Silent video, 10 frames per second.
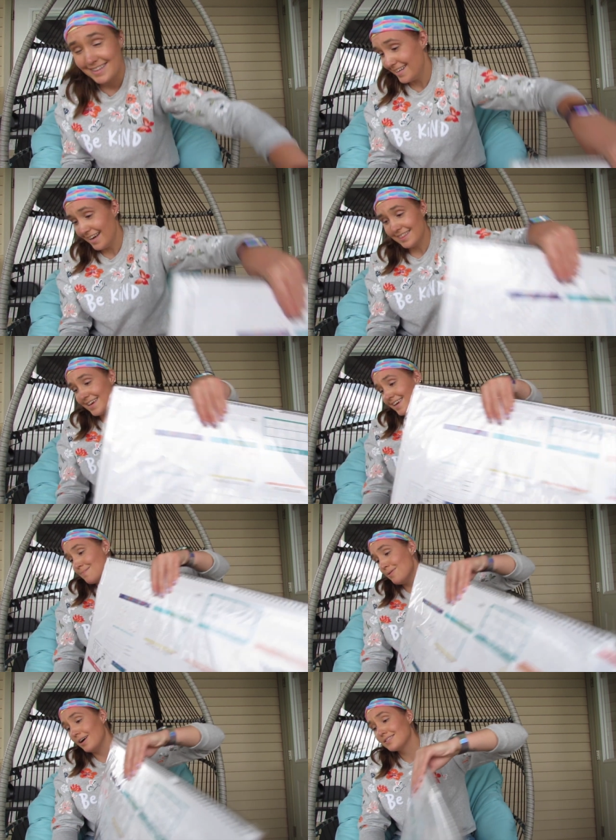Nothing
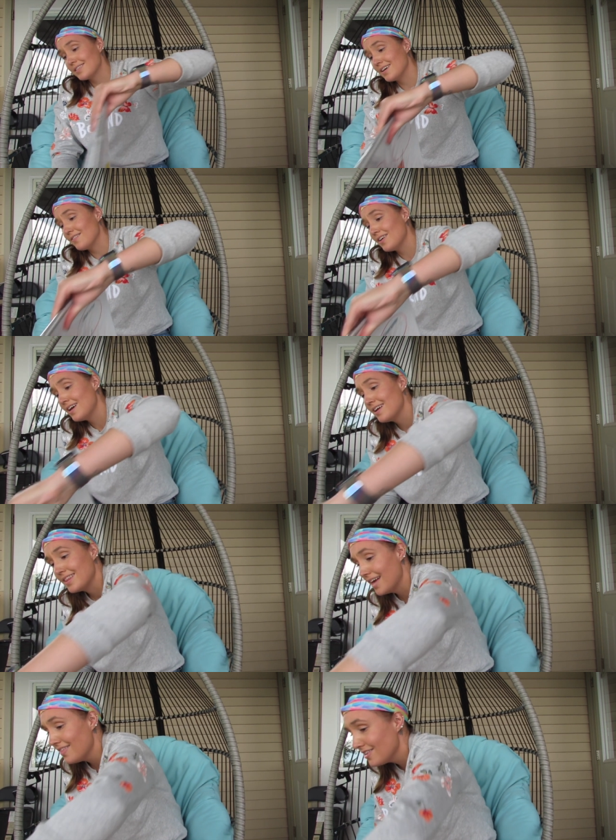impulsive,
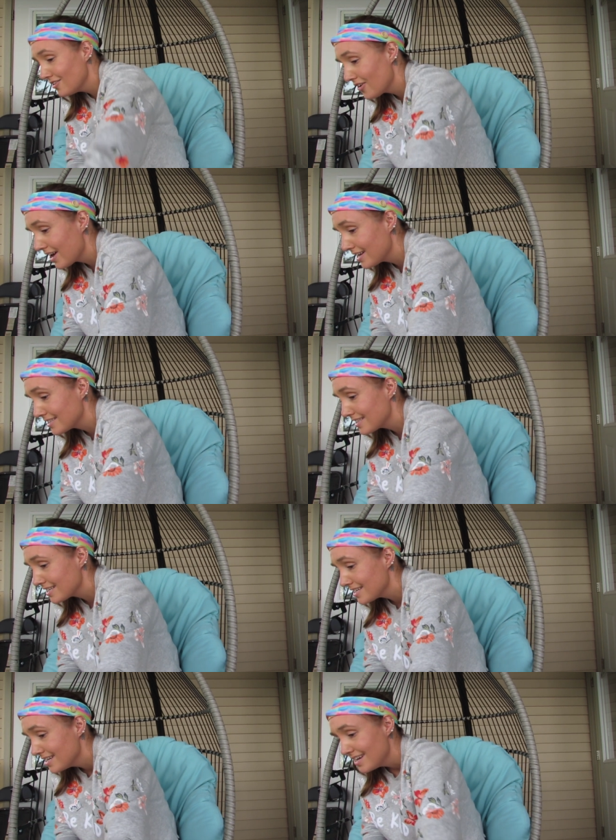nothing
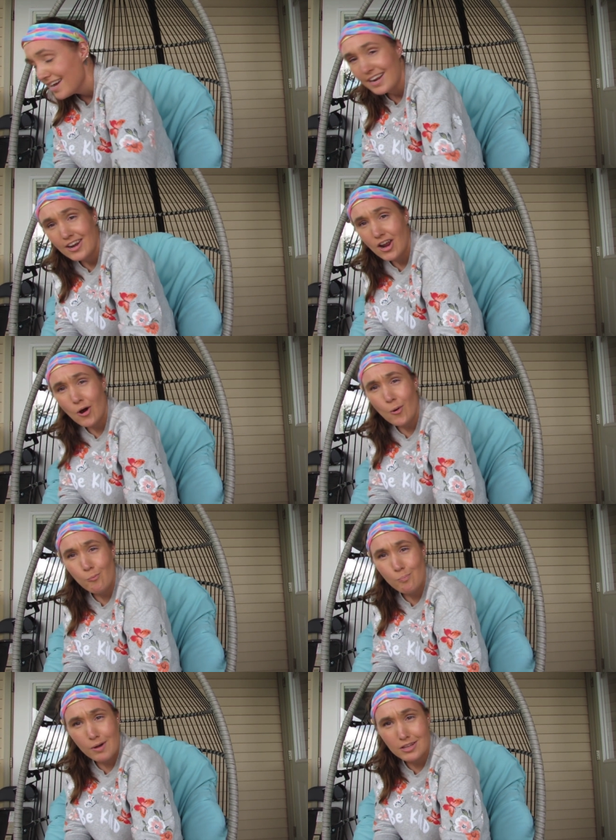crazy, no
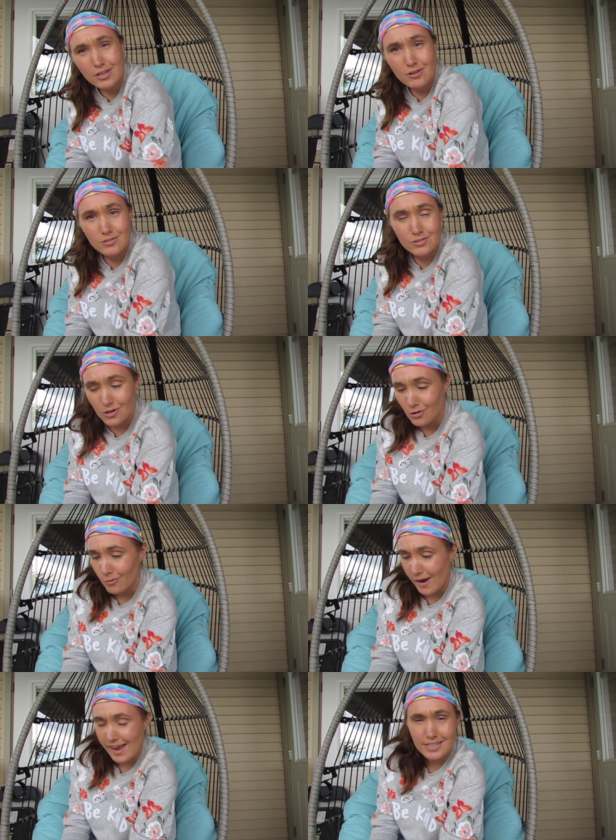pillows or
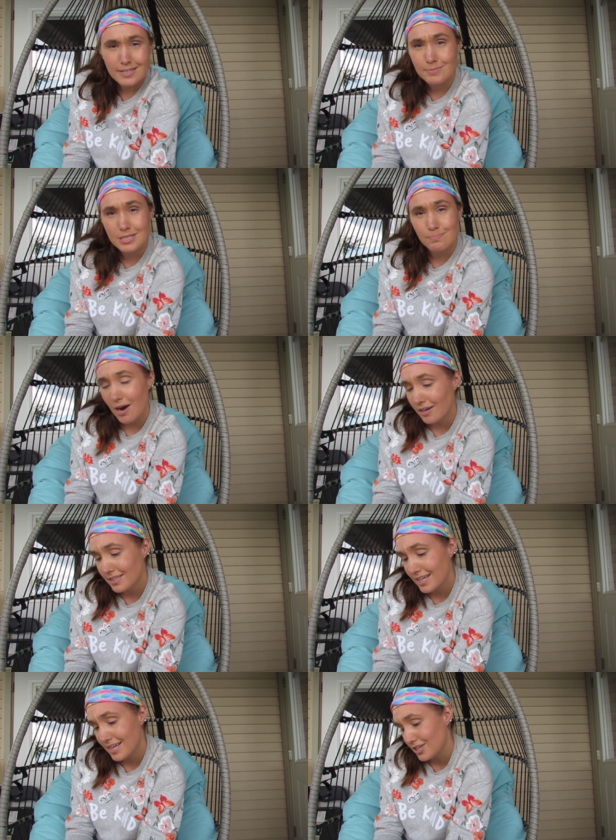random
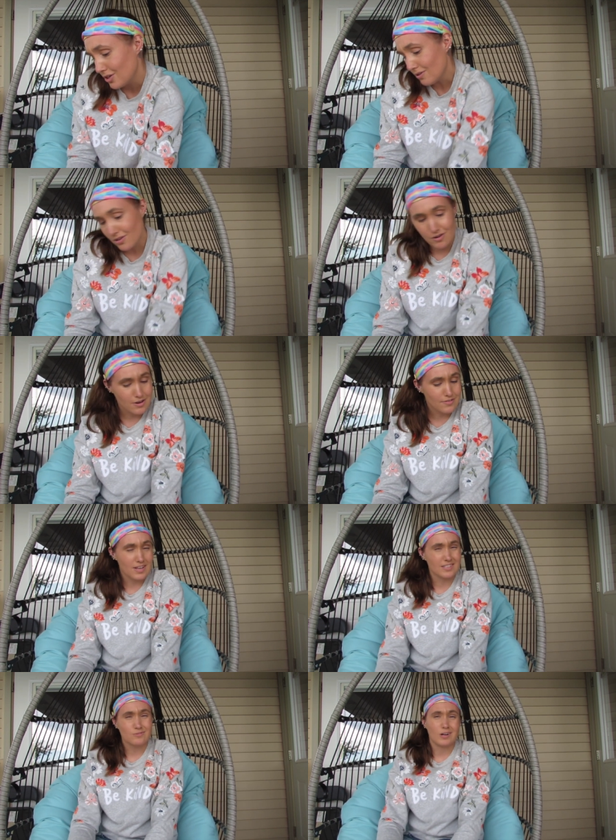sparkly unicorn
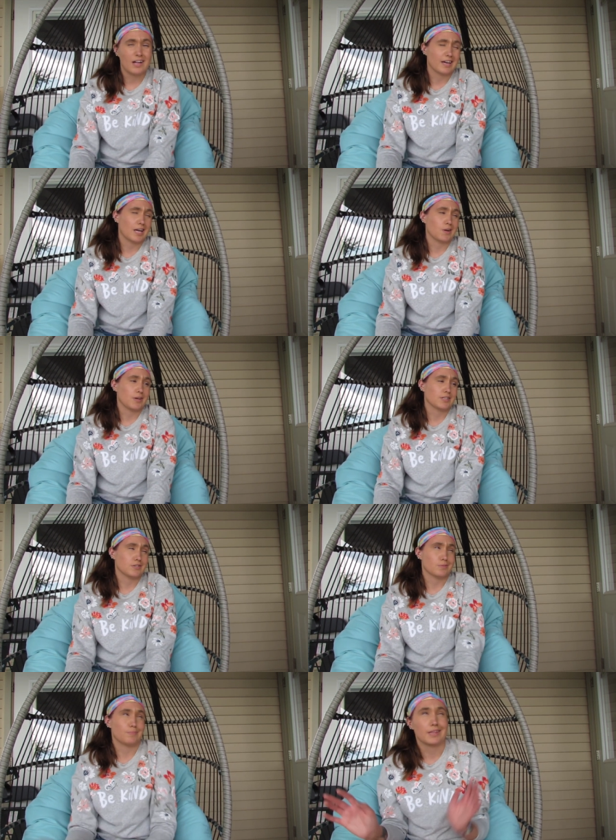things. Well, I got
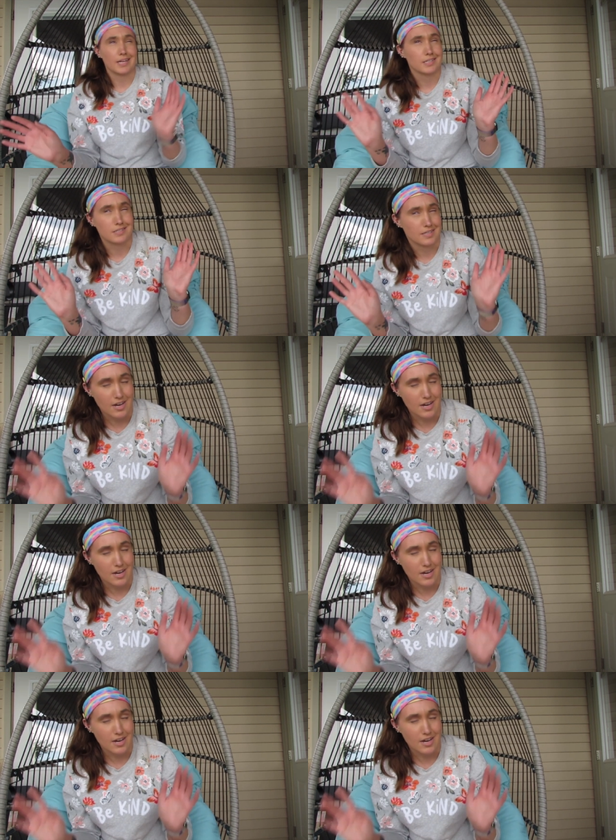erasers, but that doesn't